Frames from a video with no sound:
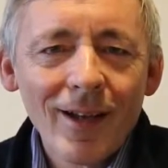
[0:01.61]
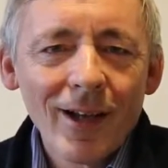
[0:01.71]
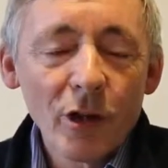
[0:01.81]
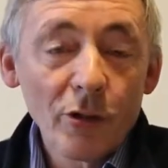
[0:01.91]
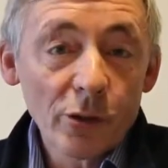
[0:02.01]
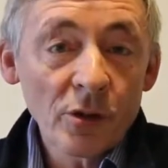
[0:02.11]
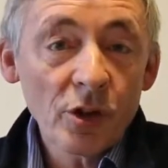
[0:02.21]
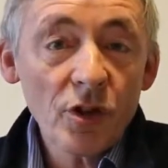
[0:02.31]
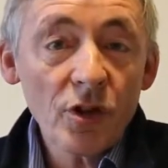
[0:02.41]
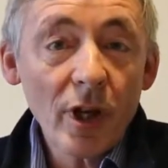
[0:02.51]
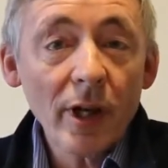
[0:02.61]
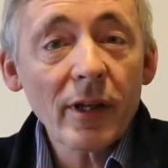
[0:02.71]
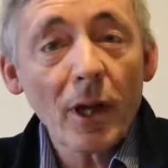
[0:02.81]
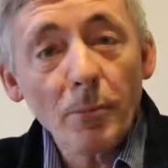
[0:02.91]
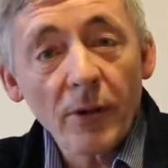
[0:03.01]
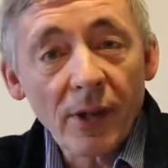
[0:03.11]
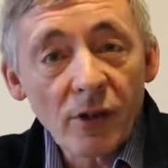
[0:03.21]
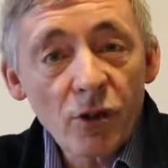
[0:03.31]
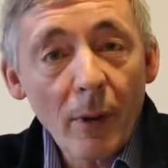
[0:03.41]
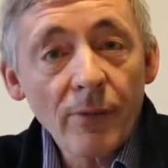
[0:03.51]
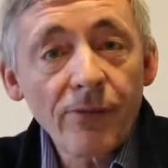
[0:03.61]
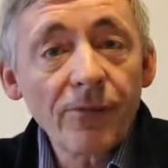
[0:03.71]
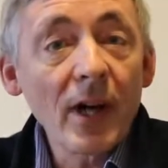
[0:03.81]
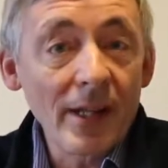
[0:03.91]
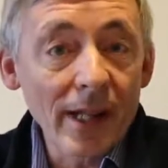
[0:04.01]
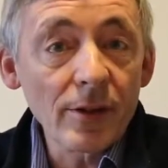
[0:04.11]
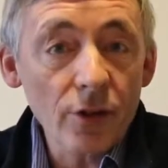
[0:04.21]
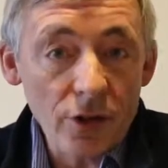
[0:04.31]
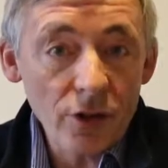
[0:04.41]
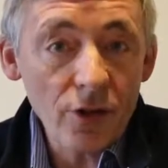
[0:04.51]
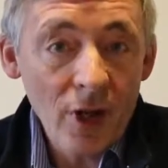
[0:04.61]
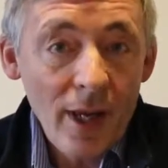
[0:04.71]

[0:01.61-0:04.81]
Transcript: Hello everyone, just a couple of things about finances.